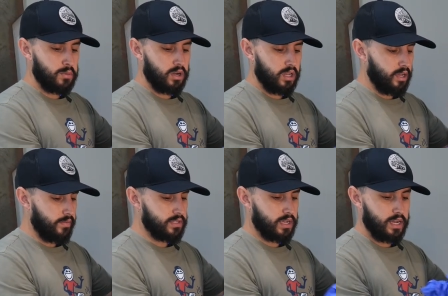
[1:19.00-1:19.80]

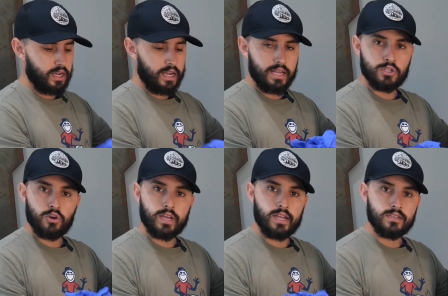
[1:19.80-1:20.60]
gloves as you're
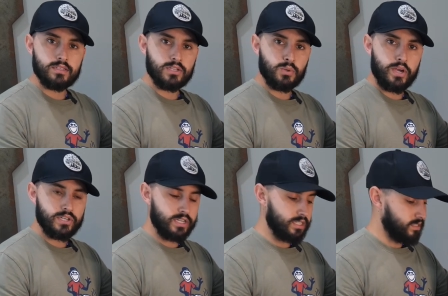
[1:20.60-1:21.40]
getting to
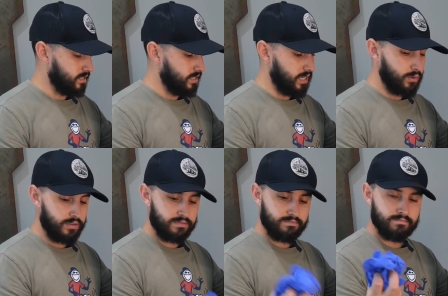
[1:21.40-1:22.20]
situations dealing
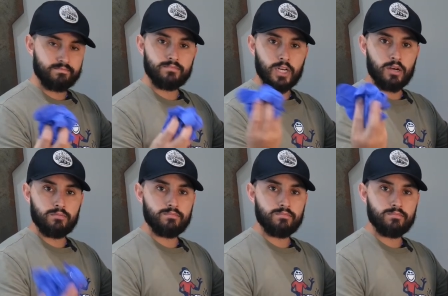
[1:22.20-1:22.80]
with, you know,